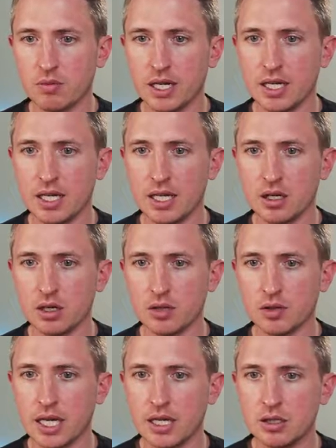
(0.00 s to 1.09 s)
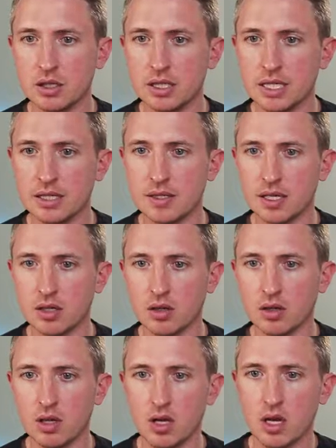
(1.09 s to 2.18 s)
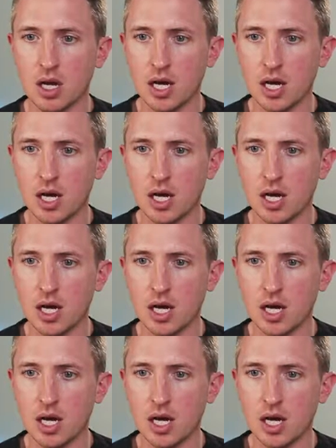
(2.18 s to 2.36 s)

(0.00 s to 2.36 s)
already in our location detail